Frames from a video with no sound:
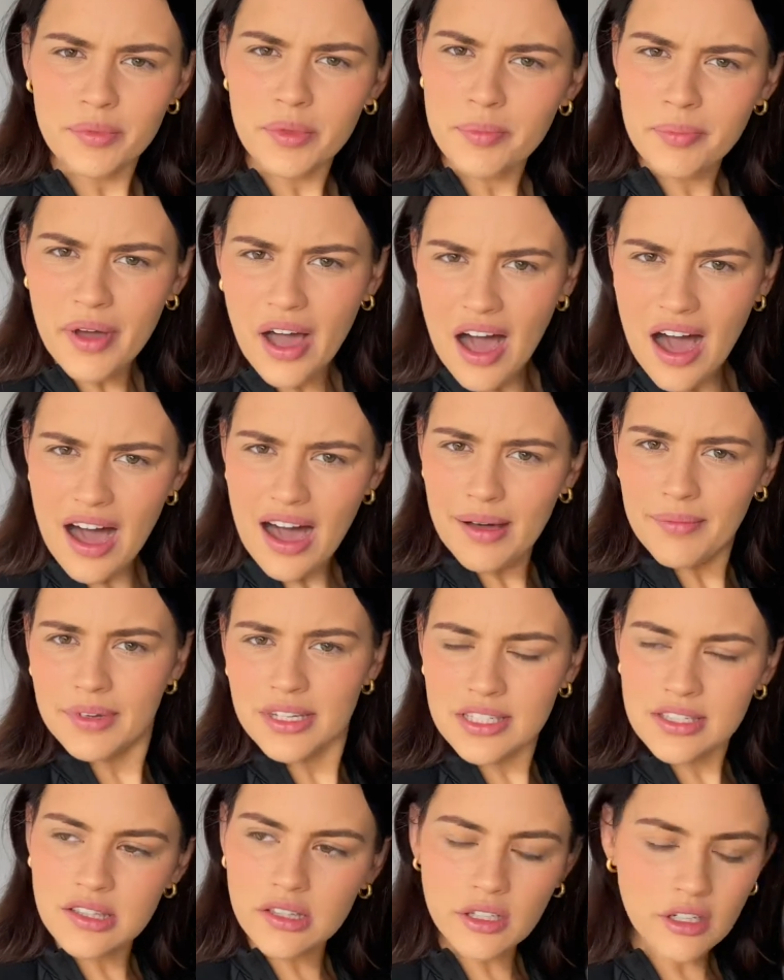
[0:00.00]
the
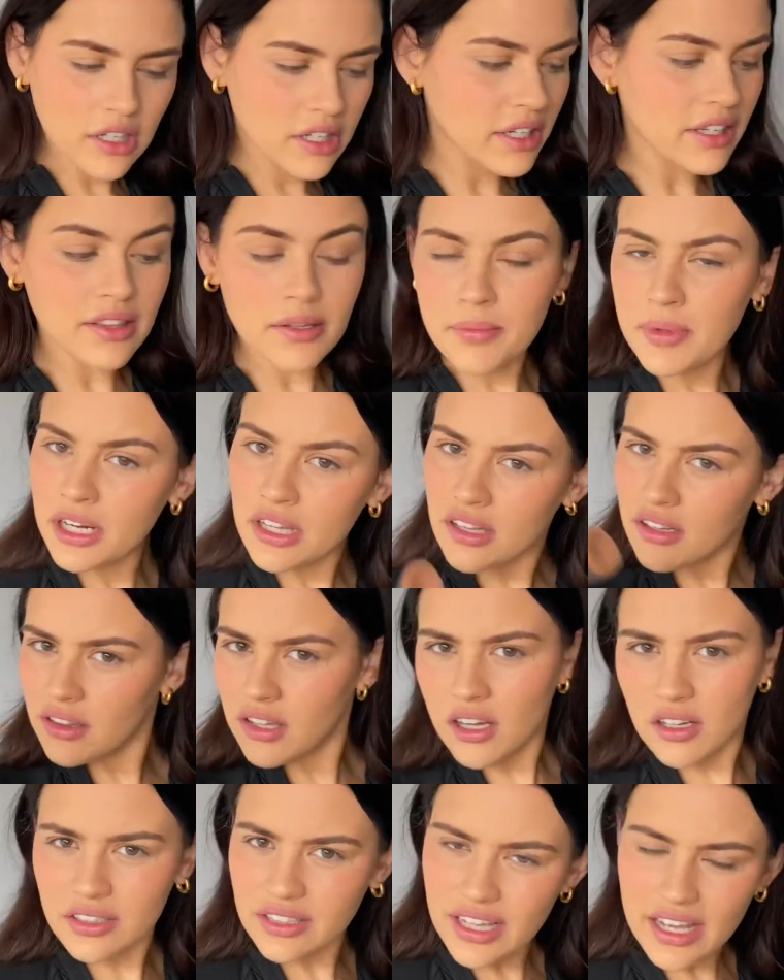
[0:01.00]
Bahamas? Look, in the middle of
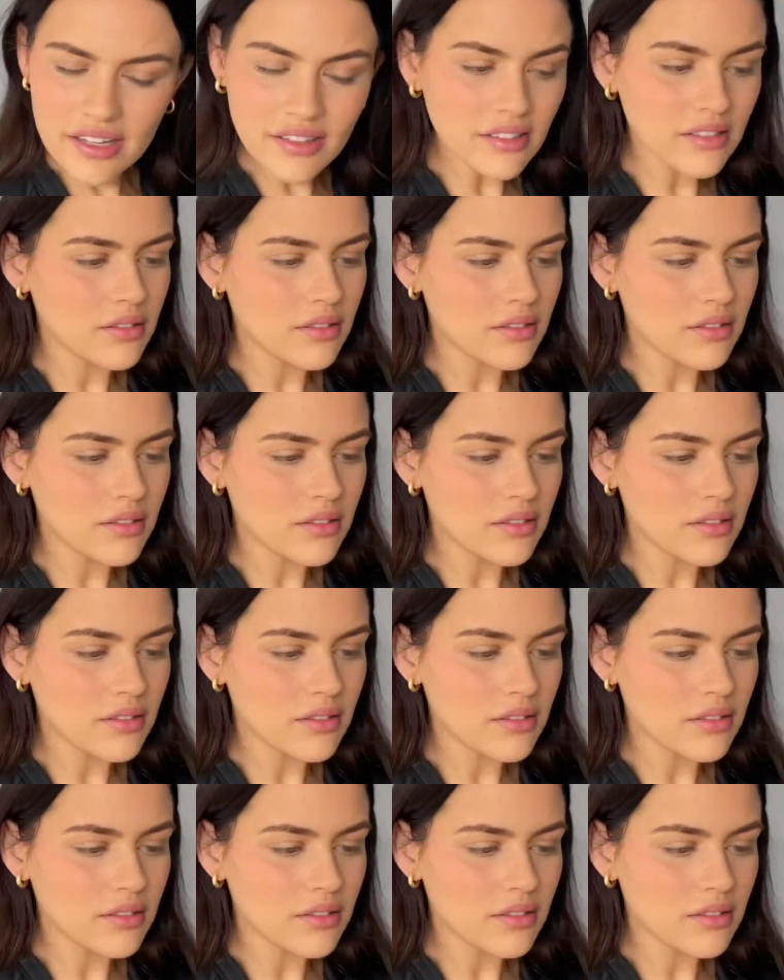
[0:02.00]
lockdown.